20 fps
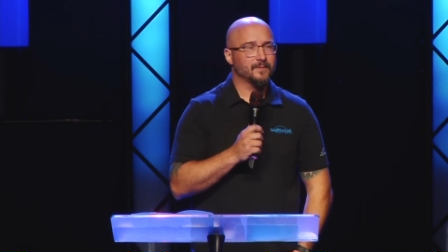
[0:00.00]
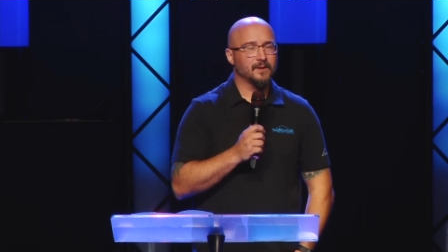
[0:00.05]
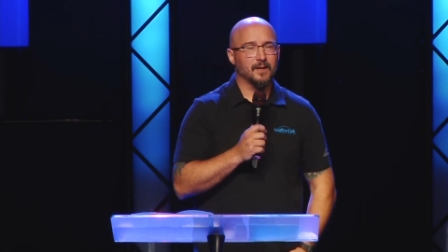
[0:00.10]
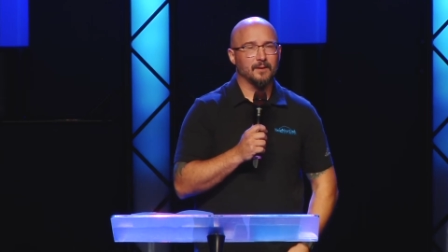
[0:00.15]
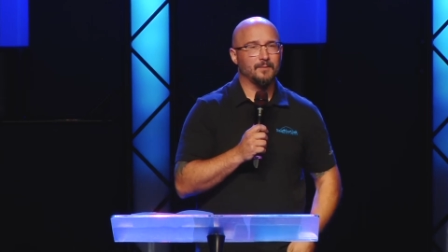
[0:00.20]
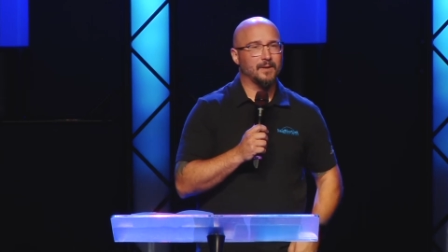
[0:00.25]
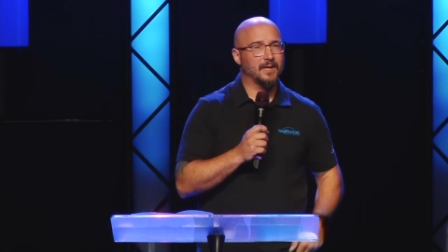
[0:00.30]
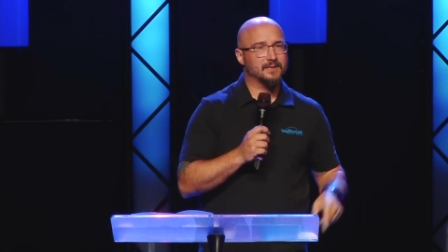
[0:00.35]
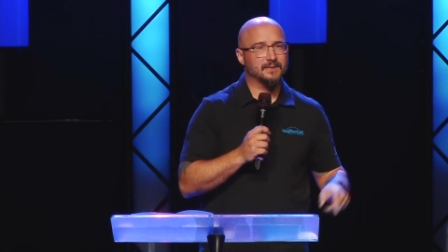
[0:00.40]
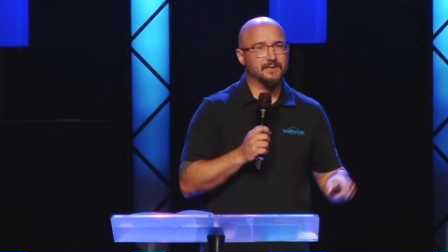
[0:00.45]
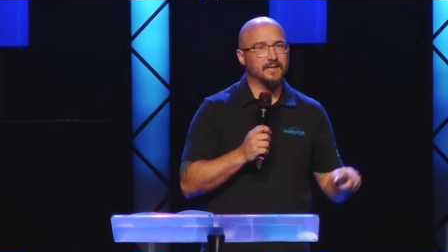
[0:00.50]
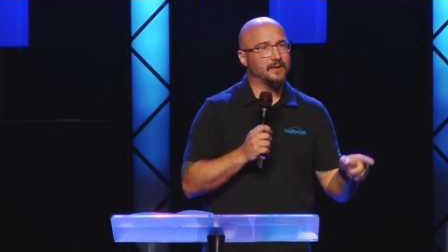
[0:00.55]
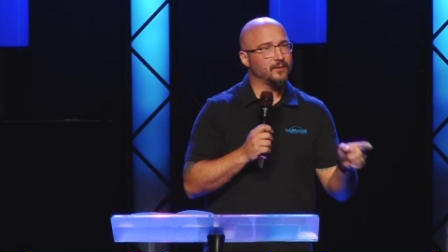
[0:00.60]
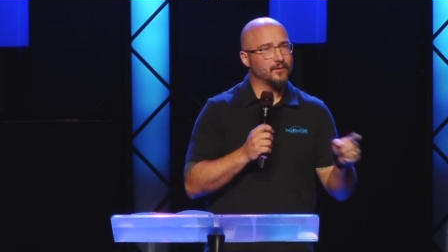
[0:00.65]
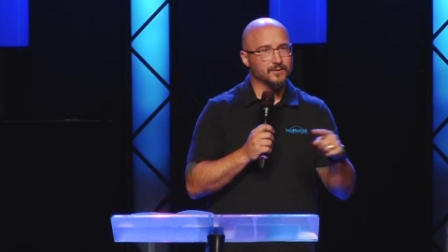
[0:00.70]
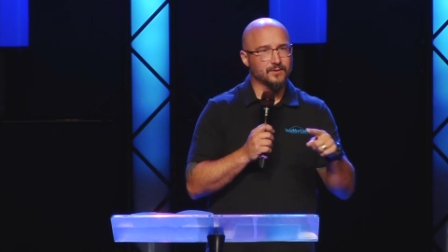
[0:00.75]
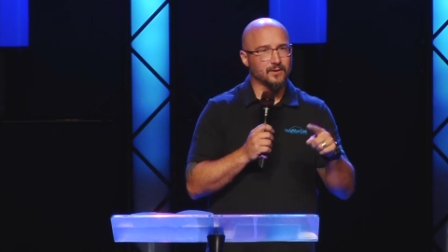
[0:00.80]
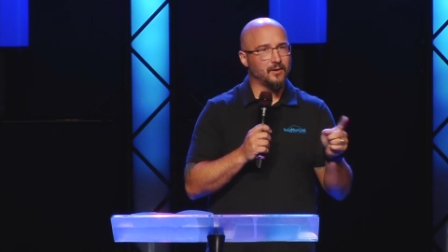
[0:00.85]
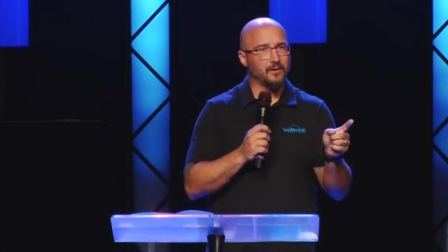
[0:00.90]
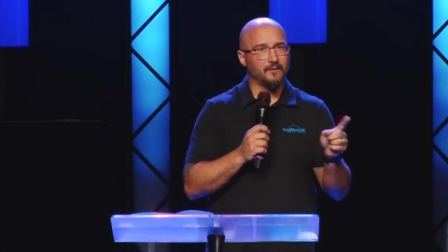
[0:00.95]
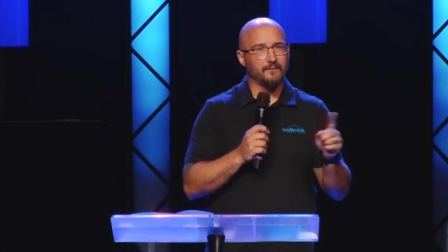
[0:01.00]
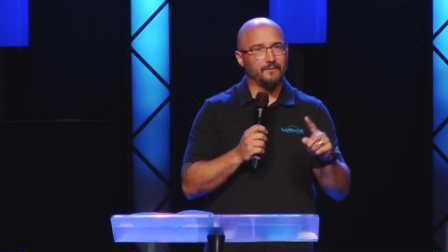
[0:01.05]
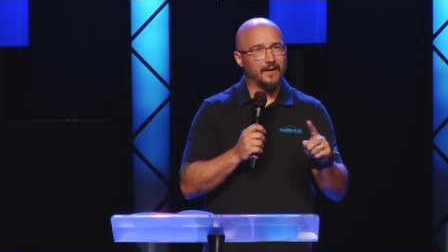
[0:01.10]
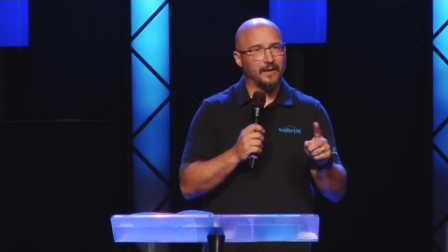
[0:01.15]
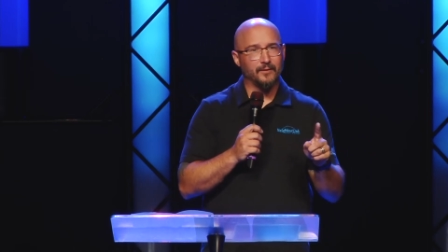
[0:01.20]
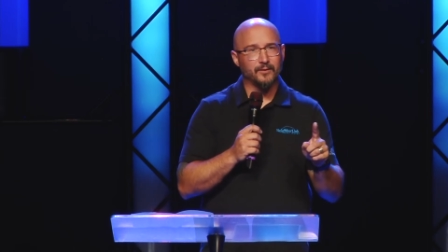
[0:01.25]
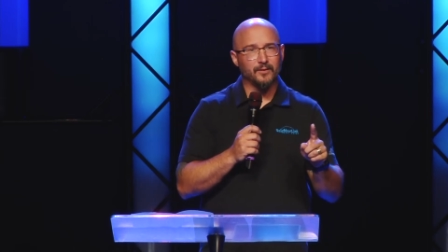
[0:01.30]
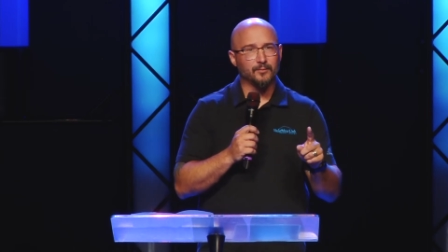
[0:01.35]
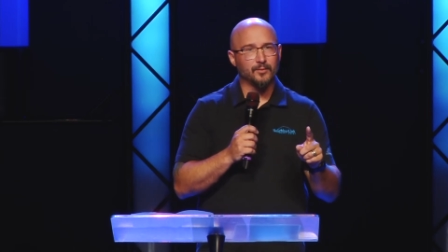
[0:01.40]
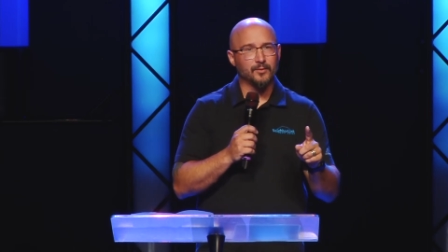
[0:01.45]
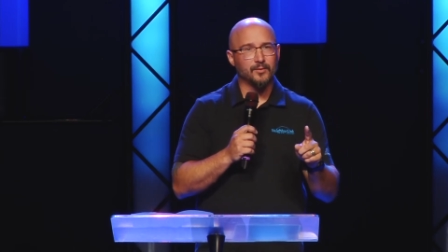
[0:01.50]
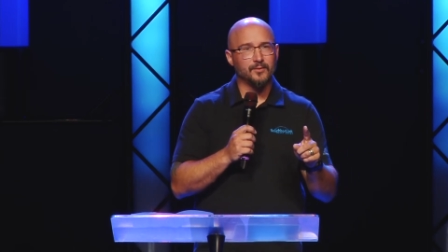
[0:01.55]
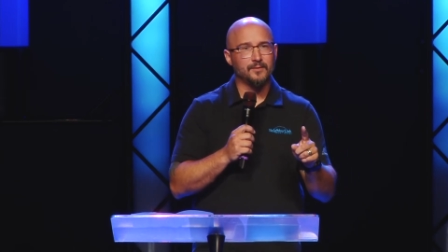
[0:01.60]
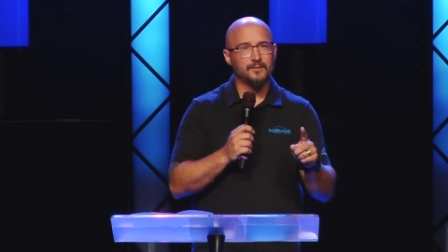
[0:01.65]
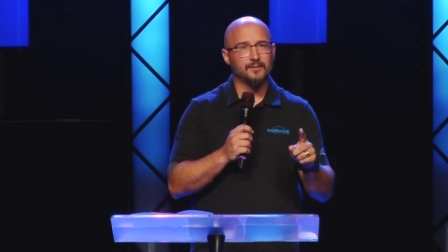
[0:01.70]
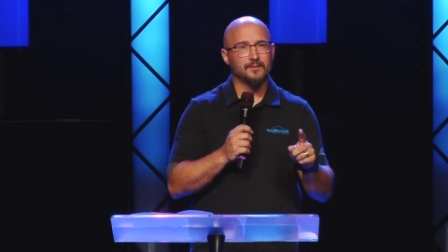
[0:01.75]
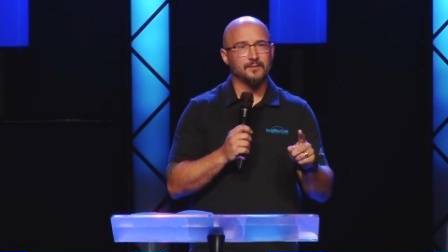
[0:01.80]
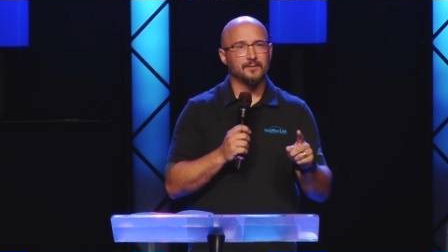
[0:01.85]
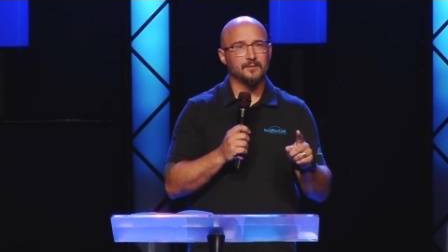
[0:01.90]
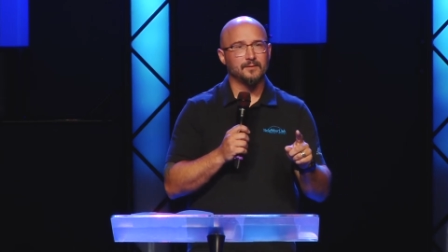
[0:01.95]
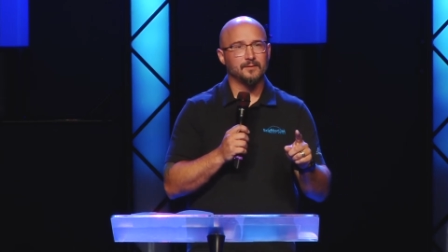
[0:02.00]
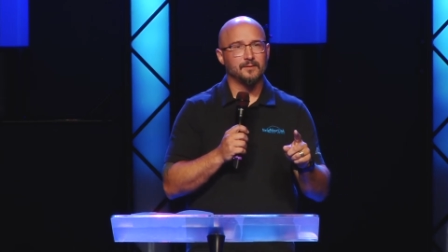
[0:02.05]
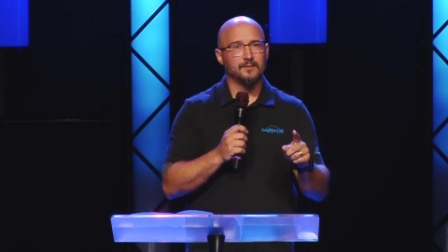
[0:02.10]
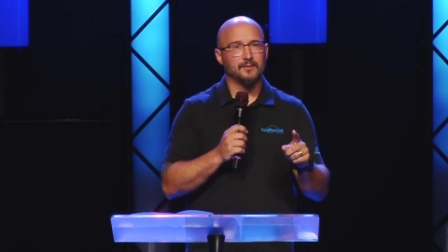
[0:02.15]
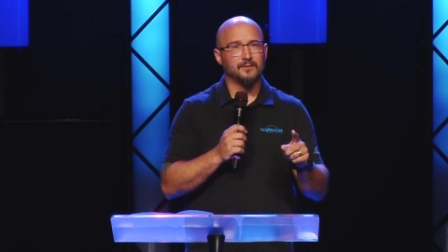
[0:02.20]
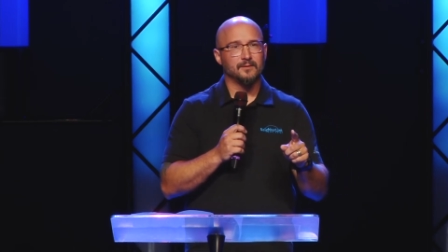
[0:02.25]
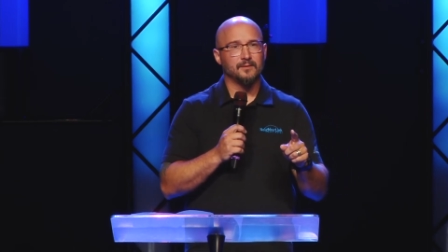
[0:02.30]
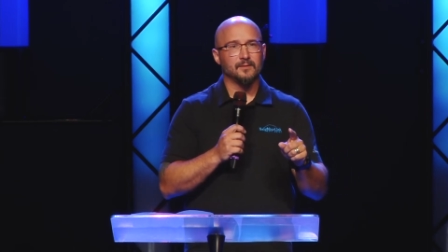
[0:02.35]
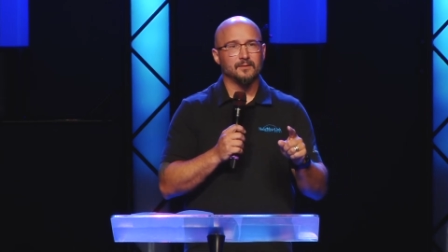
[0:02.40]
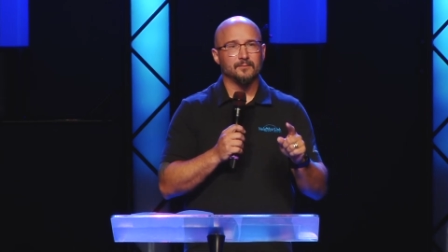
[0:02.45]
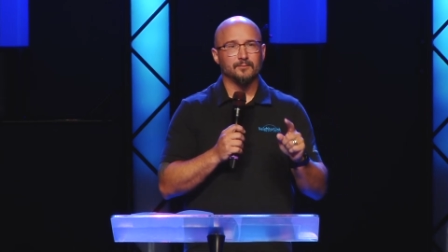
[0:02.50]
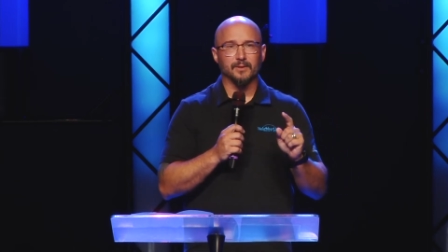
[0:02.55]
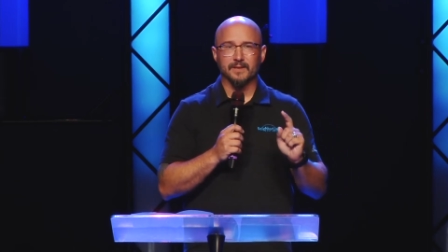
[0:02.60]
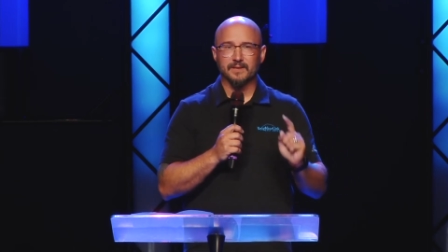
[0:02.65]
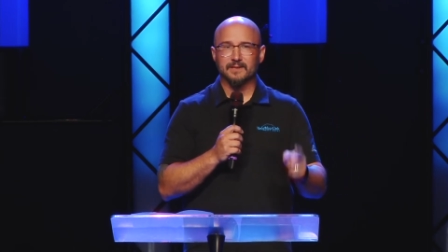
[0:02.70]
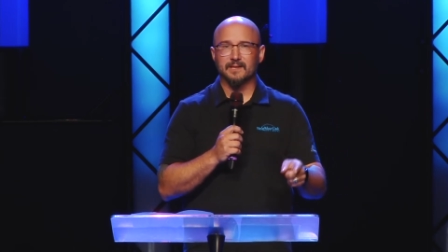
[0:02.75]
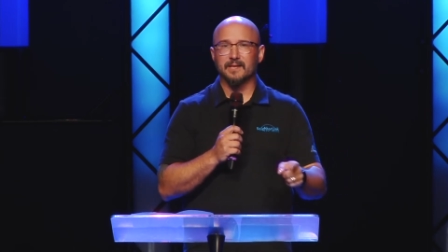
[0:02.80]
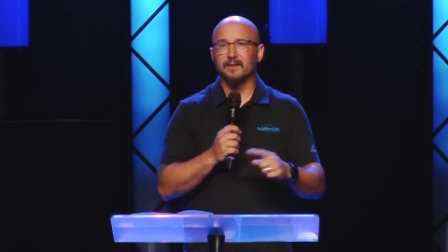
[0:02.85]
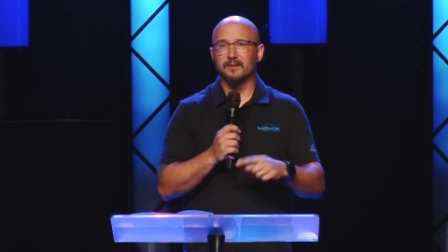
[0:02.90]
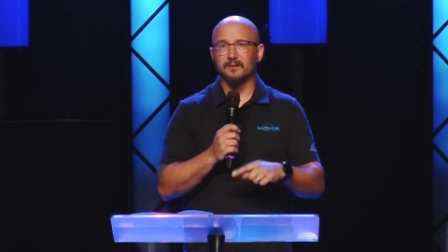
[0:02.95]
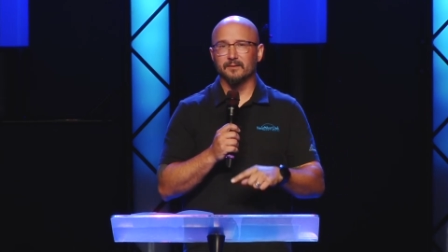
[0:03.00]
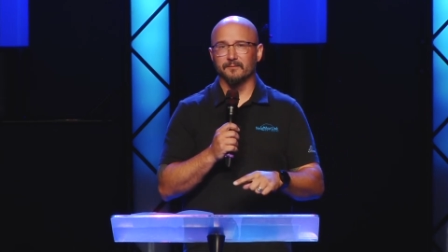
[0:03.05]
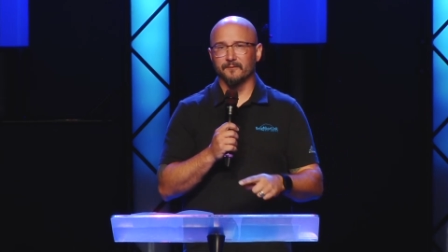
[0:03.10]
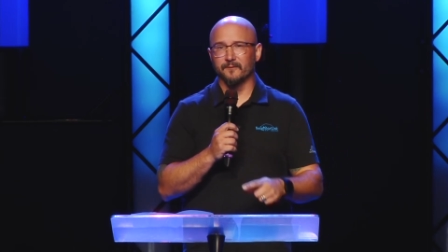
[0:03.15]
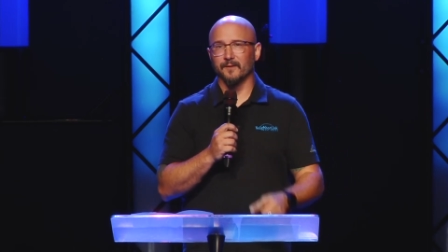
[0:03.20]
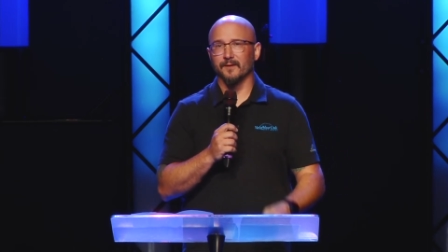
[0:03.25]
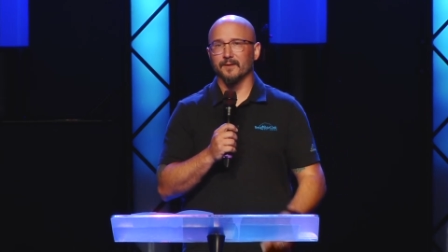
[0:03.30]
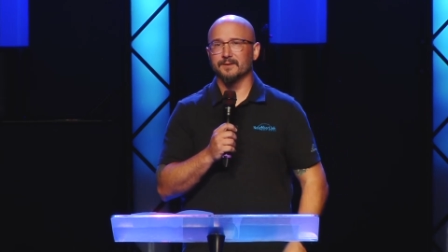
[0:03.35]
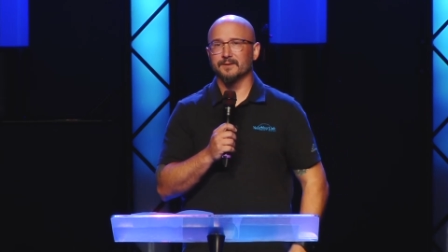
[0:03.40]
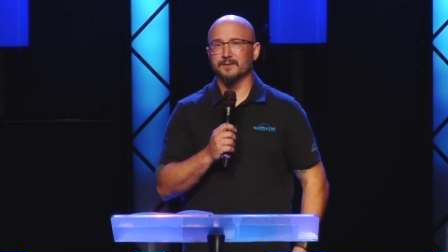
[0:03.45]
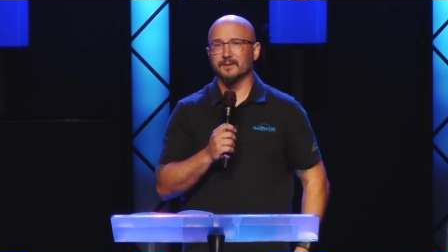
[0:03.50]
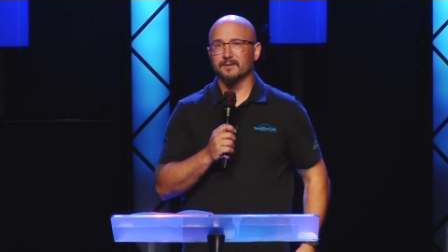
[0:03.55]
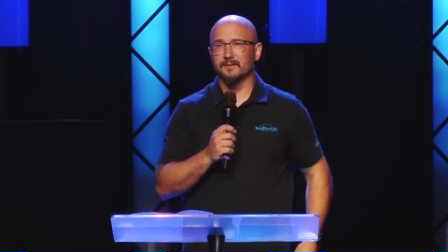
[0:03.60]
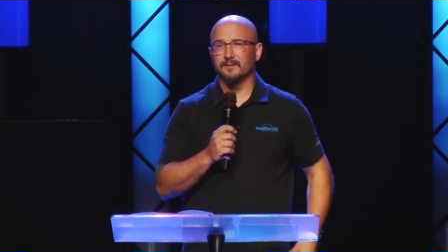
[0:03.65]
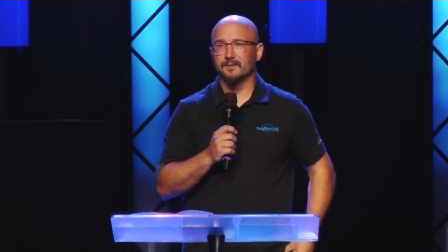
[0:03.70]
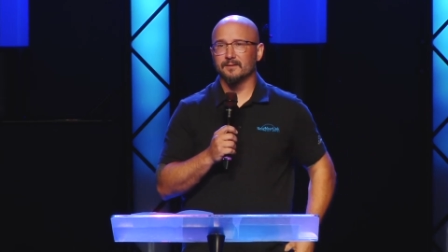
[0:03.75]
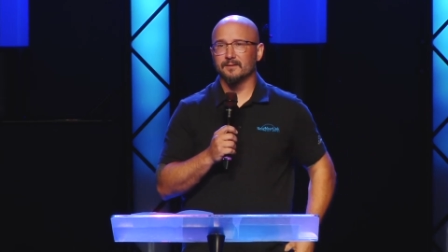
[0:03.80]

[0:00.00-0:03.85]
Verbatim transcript: I'm not saying those aren't valuable, but it's kingdom first.